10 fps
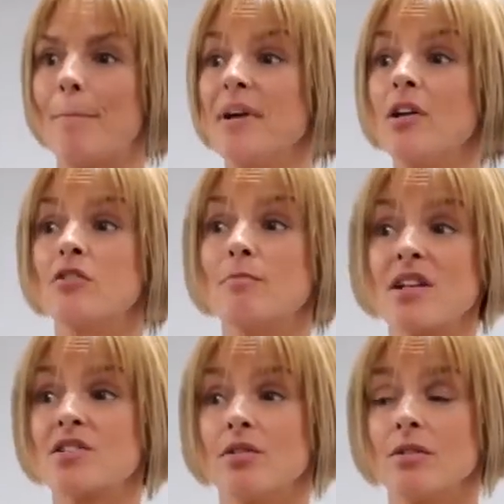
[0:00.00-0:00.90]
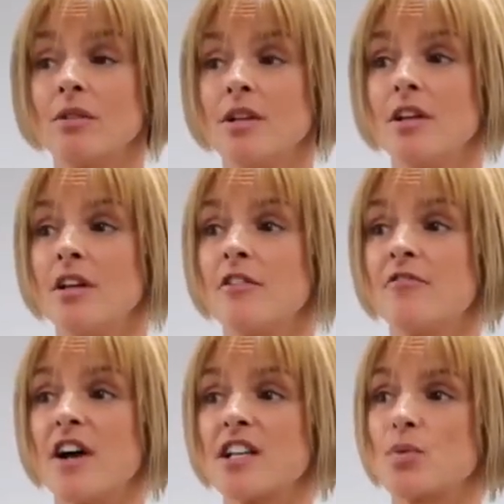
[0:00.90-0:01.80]
build muscle,
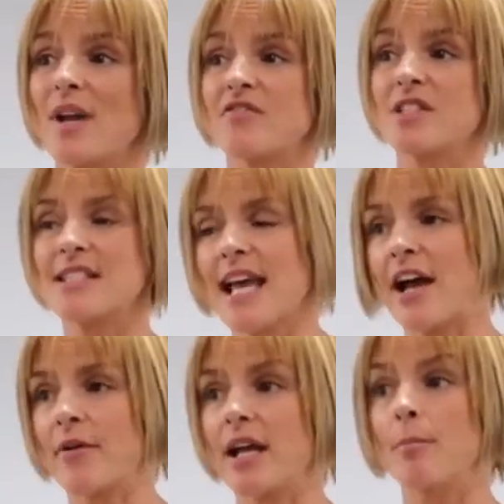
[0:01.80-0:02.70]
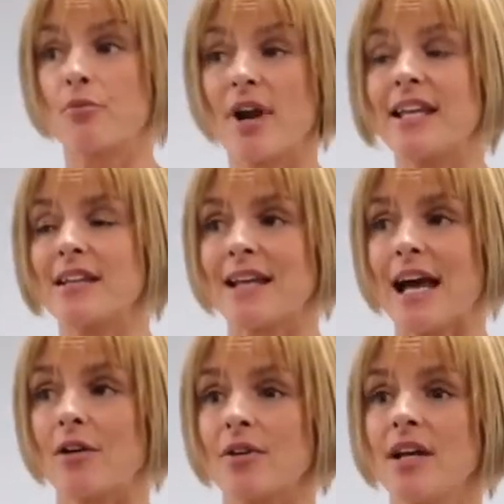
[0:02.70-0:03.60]
first we have to tear it and break it
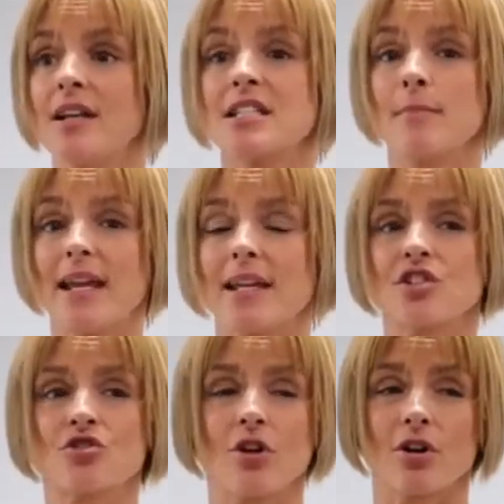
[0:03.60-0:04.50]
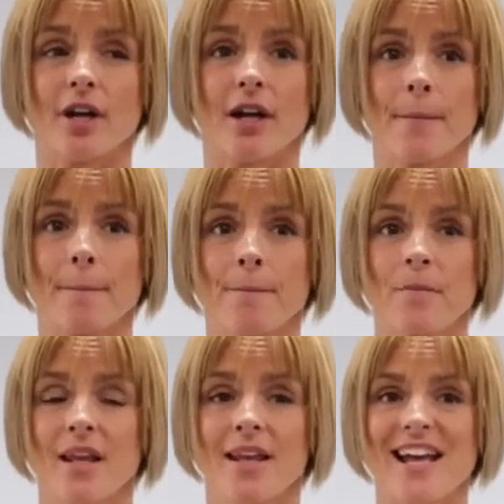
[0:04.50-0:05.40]
down to make it stronger.
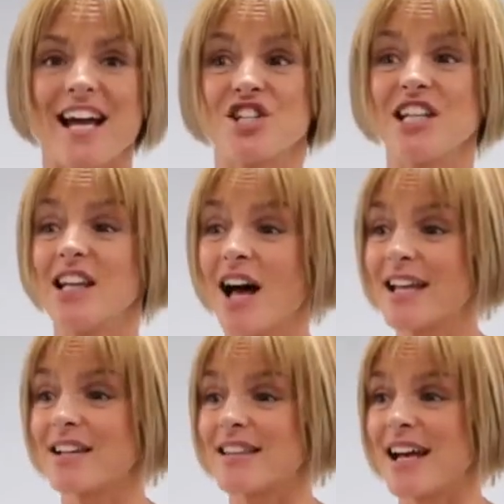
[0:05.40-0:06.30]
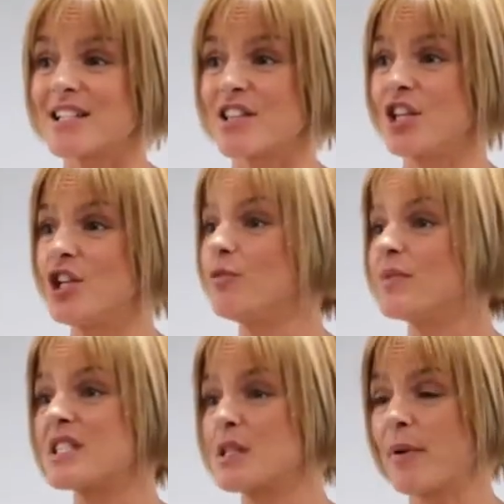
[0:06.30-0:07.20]
And she likened that to the
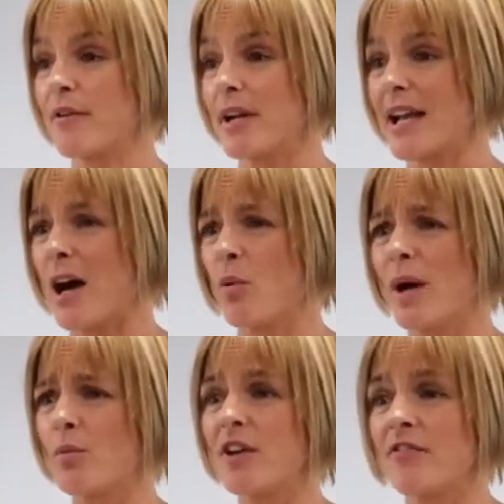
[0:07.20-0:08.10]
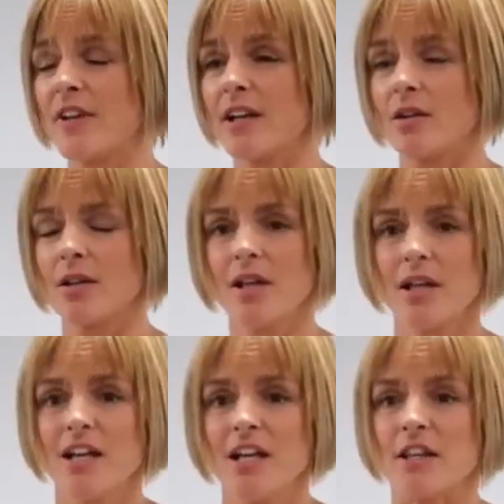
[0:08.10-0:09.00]
human spirit, how when we feel
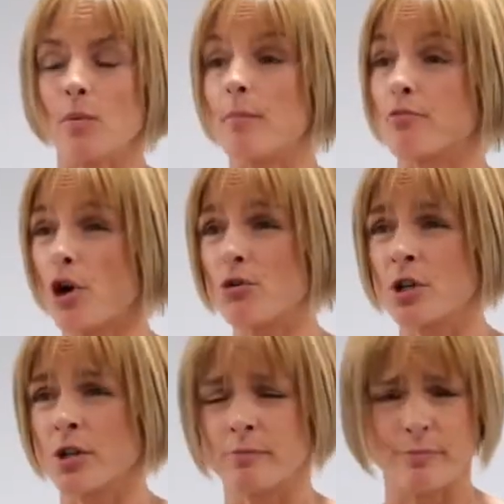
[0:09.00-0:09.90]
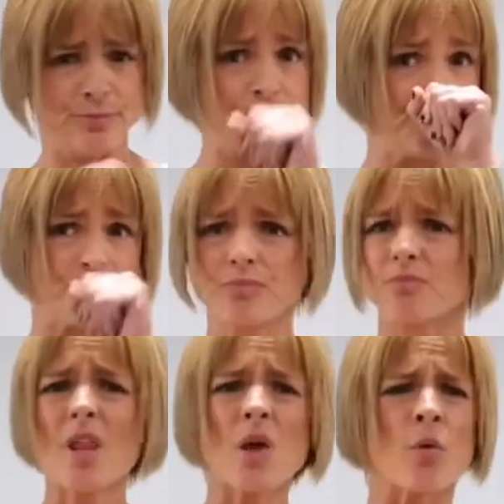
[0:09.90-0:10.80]
that we're broken,
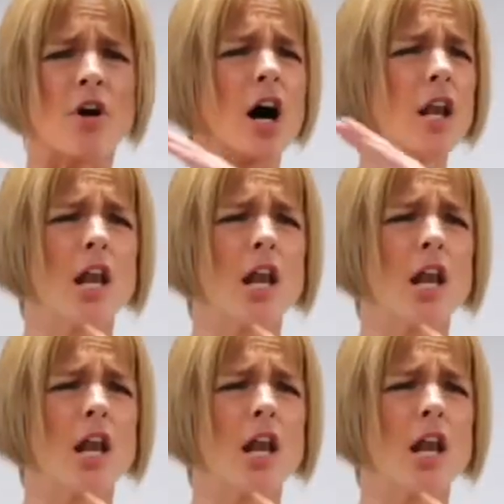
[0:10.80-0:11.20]
we're at our